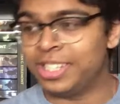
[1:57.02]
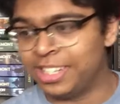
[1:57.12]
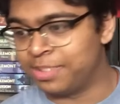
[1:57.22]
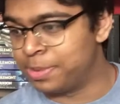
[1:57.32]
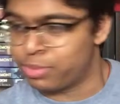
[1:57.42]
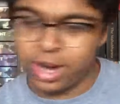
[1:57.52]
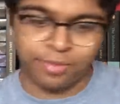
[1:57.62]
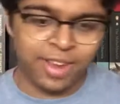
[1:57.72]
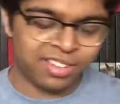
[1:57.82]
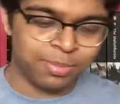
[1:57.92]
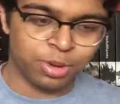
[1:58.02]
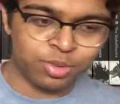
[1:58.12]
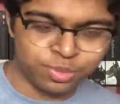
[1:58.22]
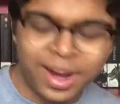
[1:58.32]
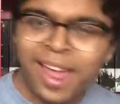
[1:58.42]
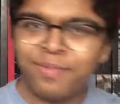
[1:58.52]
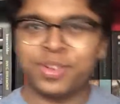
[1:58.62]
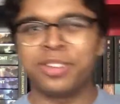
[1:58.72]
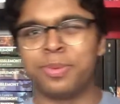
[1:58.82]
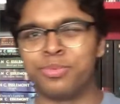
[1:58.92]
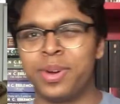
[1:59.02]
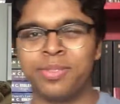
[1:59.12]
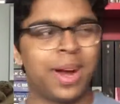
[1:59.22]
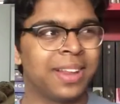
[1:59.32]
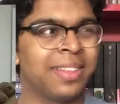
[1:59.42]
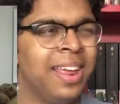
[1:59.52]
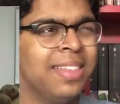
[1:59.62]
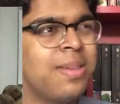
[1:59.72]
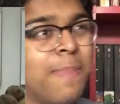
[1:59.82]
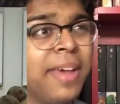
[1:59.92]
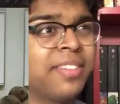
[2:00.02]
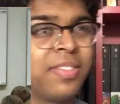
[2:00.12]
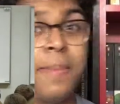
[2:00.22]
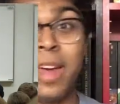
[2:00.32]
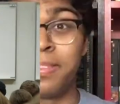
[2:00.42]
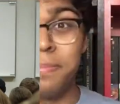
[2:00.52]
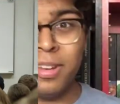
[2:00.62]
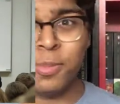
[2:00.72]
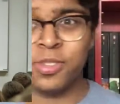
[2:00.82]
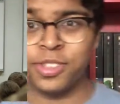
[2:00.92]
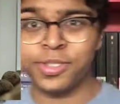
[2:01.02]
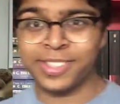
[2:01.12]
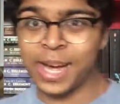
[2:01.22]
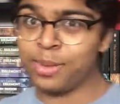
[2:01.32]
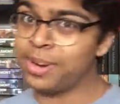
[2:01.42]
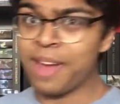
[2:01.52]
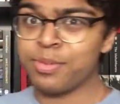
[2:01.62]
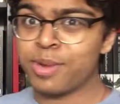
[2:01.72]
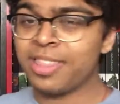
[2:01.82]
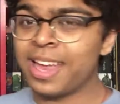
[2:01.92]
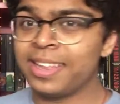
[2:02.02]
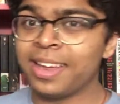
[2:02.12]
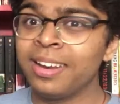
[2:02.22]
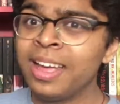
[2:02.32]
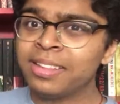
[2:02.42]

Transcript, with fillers: He has been writing fantasy books forever. He's been writing the best of the best. Mistborn series down there, haven't read that yet.